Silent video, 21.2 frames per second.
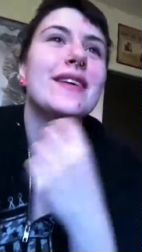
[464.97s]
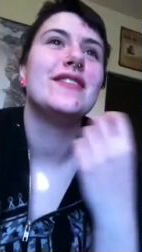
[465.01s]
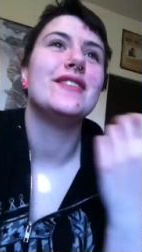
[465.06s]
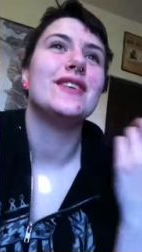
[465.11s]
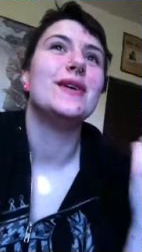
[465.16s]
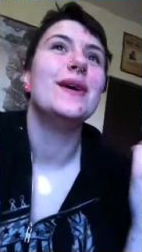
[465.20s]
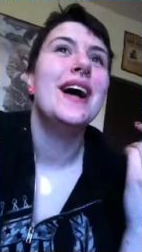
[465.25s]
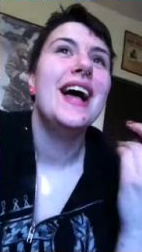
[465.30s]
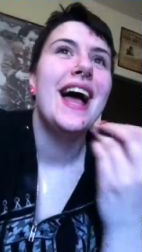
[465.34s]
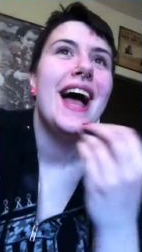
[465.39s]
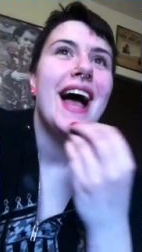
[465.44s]
I don't even
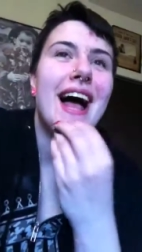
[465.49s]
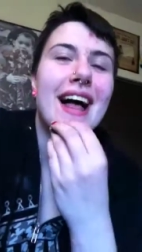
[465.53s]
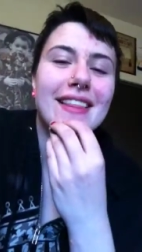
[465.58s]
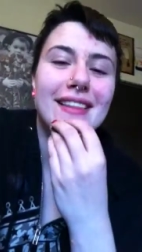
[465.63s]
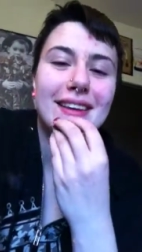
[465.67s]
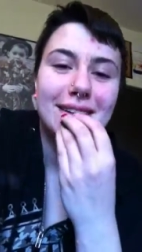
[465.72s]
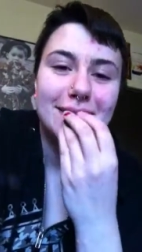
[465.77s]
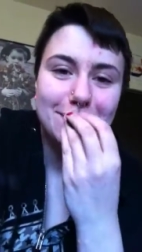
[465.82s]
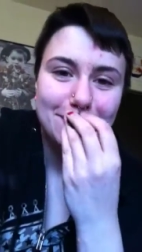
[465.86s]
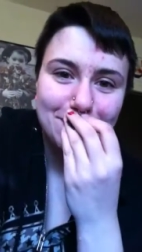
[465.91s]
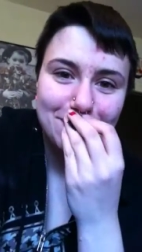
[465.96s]
know. And
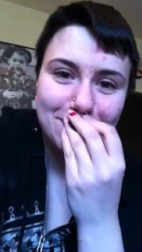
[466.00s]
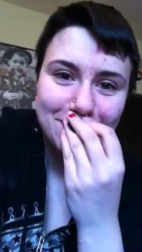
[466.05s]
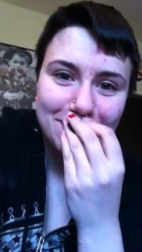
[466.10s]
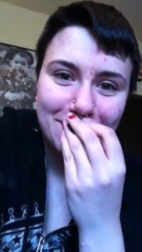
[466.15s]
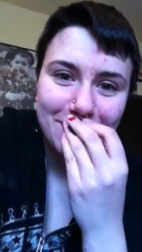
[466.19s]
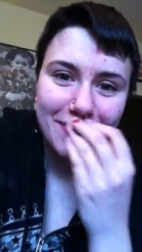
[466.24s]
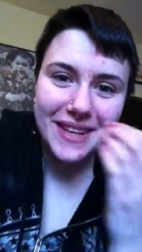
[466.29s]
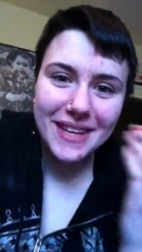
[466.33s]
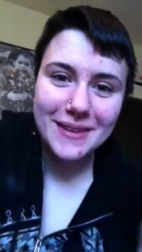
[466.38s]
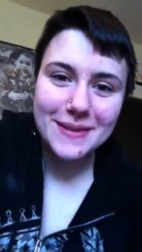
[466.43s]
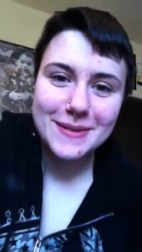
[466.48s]
then
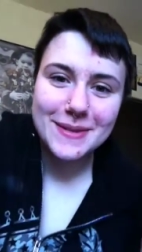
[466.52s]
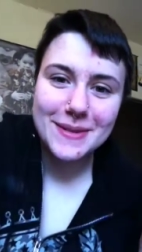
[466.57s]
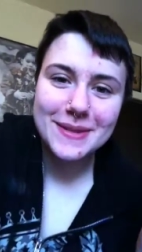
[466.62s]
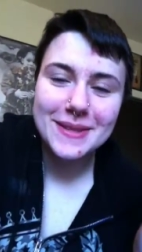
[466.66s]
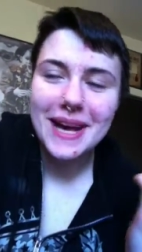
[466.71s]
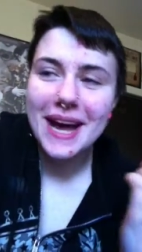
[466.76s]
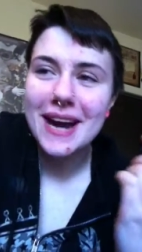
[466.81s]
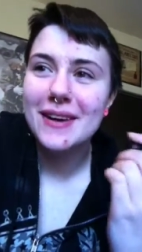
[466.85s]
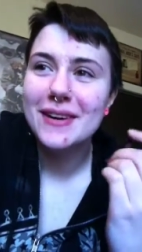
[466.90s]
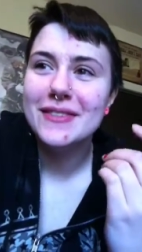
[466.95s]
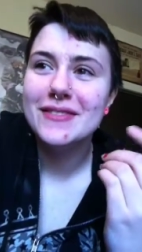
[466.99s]
he was,
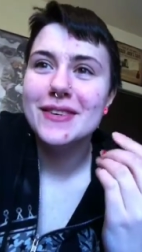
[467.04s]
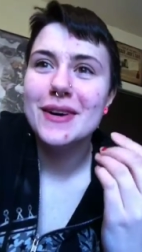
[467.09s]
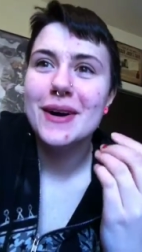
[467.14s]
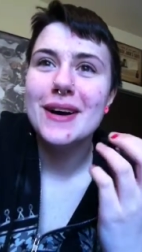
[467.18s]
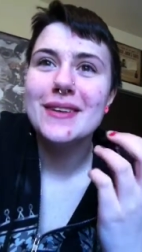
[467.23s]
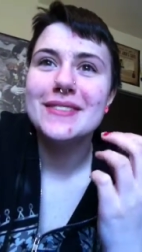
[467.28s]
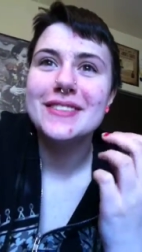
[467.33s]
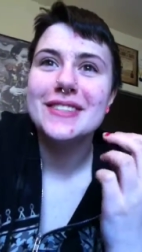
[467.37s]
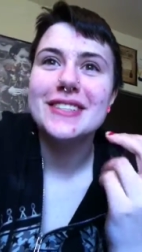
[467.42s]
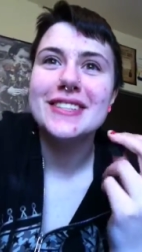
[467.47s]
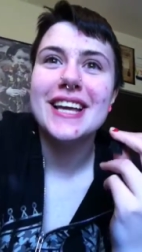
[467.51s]
I don't even know,
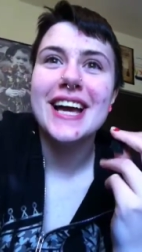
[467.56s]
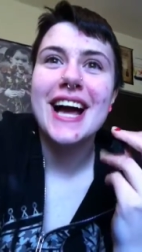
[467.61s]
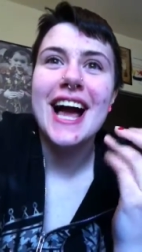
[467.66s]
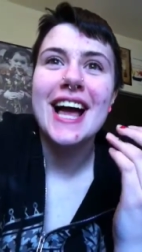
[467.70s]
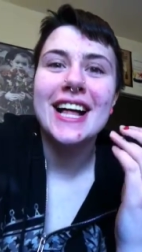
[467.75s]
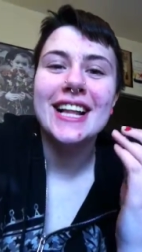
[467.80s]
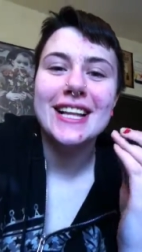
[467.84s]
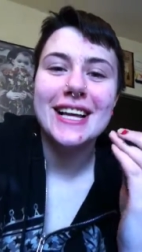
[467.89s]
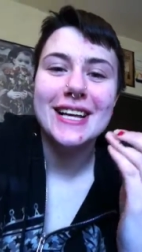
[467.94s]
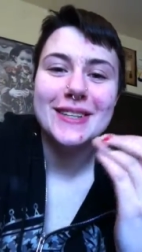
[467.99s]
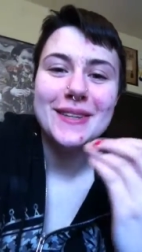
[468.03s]
I was just like, I
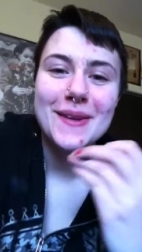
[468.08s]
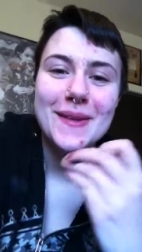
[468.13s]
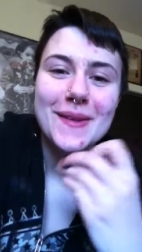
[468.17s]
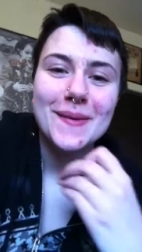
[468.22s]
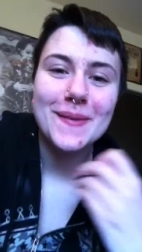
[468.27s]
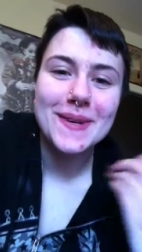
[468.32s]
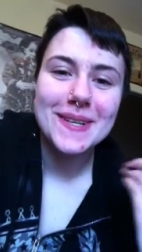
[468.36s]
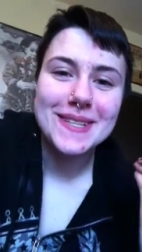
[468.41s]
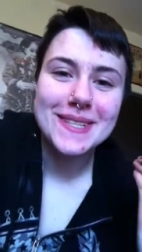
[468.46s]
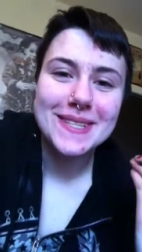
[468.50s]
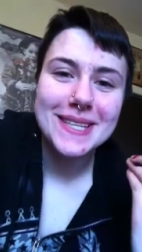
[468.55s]
collect all the
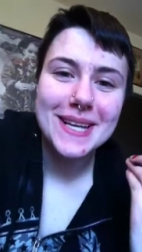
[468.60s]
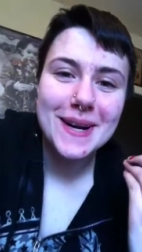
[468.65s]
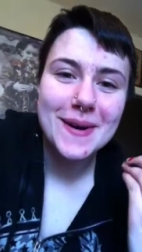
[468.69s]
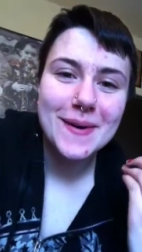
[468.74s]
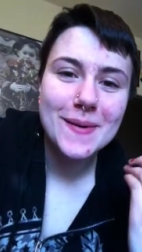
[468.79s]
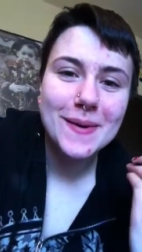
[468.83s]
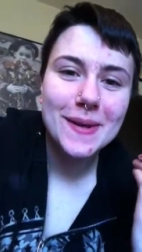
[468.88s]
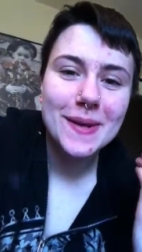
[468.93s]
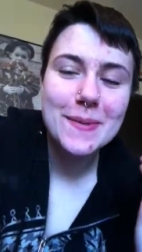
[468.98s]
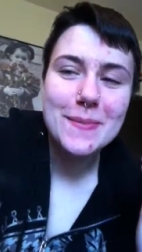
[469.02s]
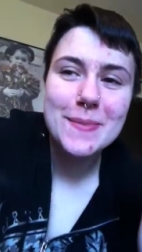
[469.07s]
ones that are
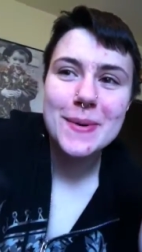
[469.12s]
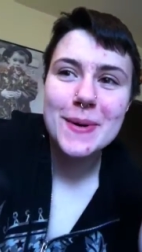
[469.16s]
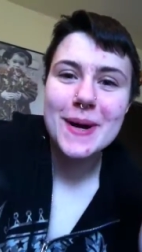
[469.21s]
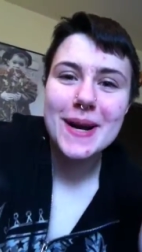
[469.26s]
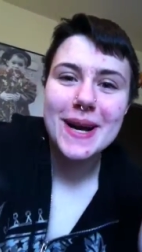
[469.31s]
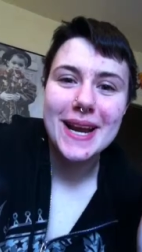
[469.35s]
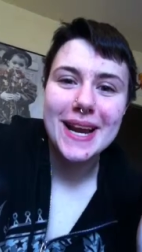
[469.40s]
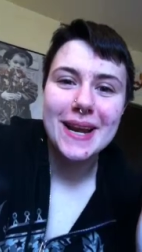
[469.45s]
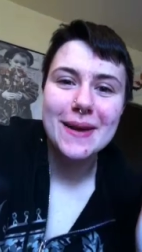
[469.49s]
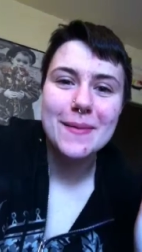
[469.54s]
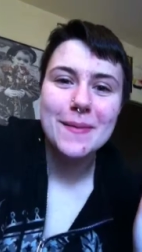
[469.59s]
really
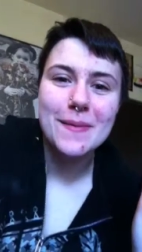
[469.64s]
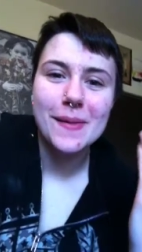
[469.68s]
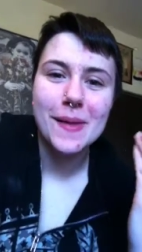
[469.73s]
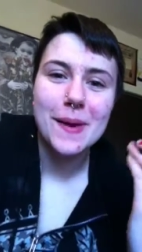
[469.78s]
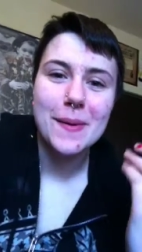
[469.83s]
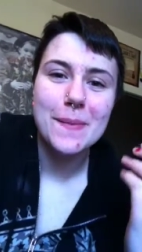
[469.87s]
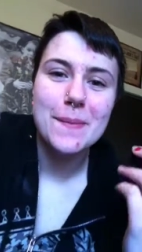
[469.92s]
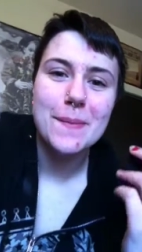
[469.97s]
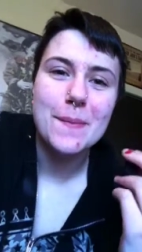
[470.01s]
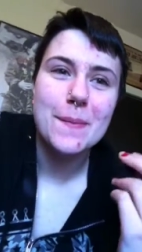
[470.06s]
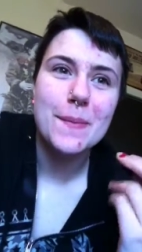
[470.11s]
pretty and
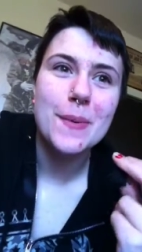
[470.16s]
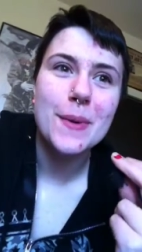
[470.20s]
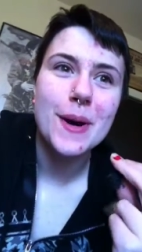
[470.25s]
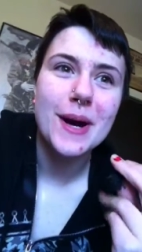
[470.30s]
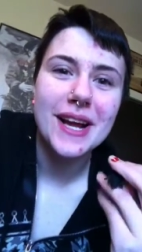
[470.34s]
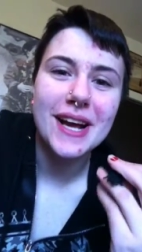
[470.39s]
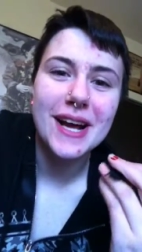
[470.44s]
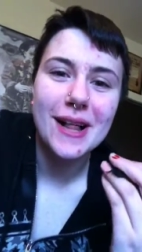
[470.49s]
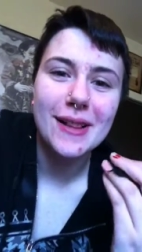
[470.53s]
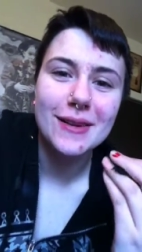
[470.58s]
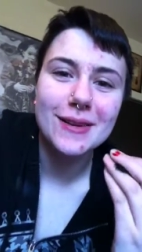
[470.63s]
like
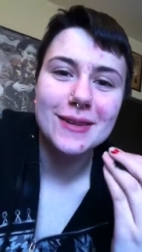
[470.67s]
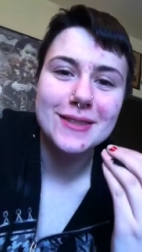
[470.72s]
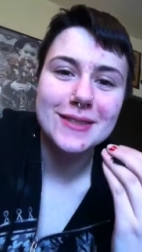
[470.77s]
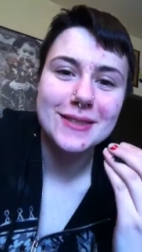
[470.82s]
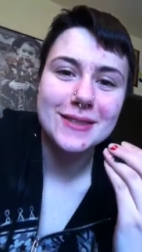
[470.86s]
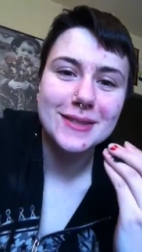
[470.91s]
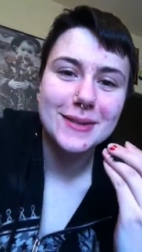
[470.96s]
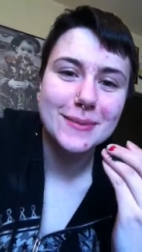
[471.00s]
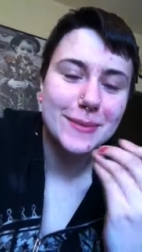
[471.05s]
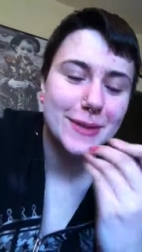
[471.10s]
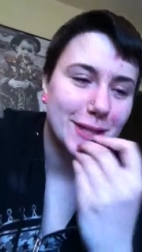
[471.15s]
pretty colors
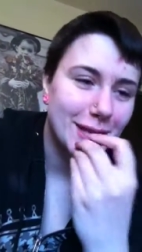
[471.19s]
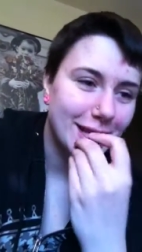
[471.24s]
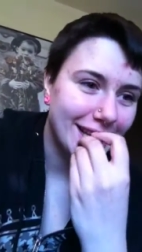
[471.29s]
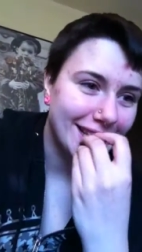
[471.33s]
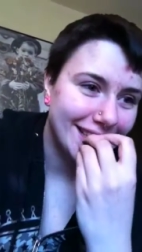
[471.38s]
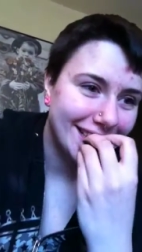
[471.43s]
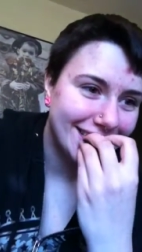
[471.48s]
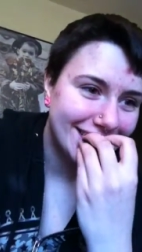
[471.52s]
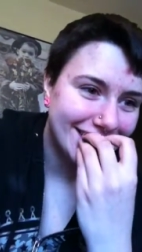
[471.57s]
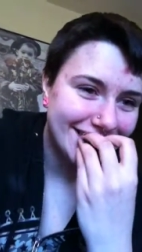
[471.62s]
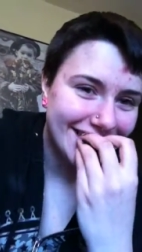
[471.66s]
or some shit like
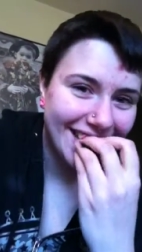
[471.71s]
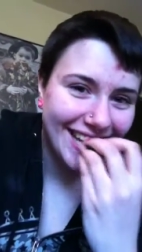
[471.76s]
this.